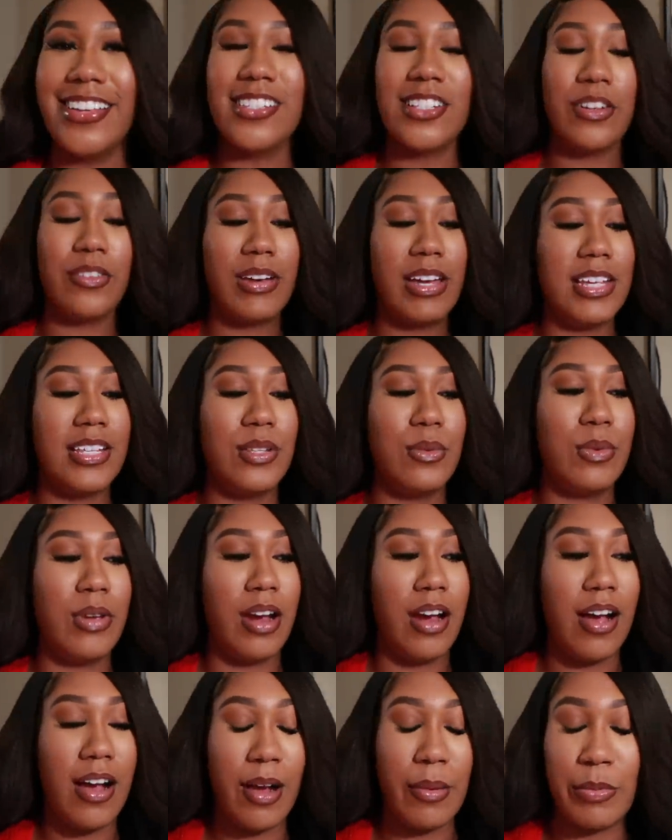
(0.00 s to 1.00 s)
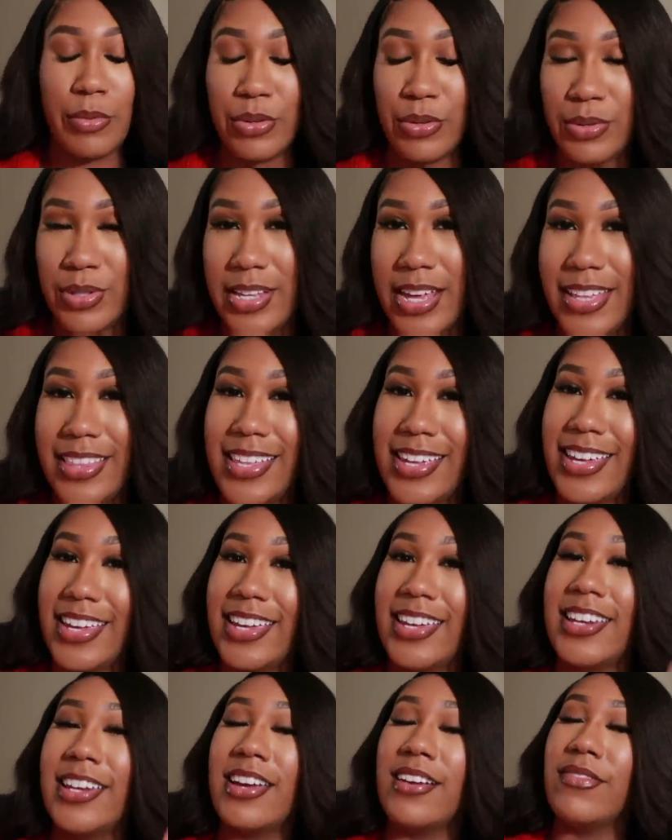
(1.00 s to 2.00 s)
it's crazy. We are almost at the
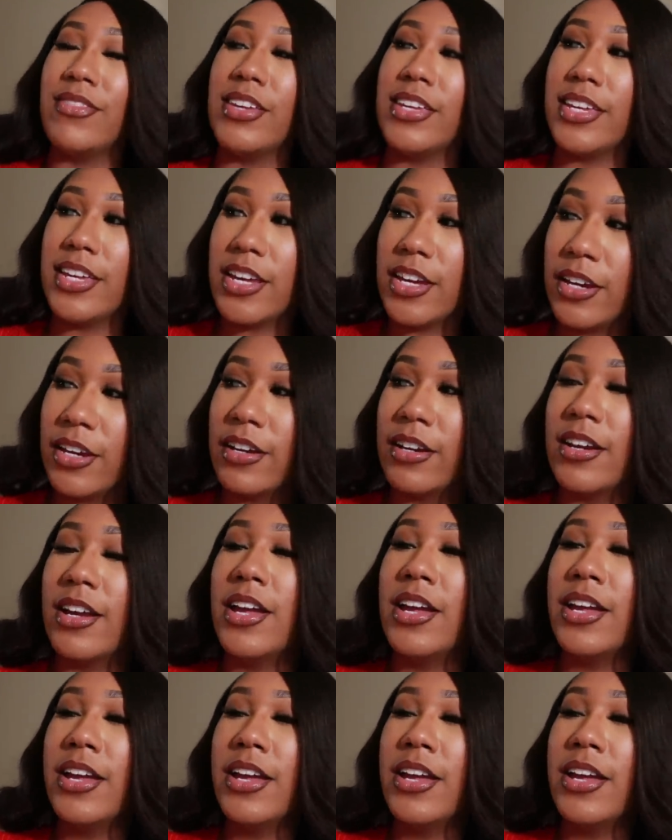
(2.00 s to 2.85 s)
end of the year.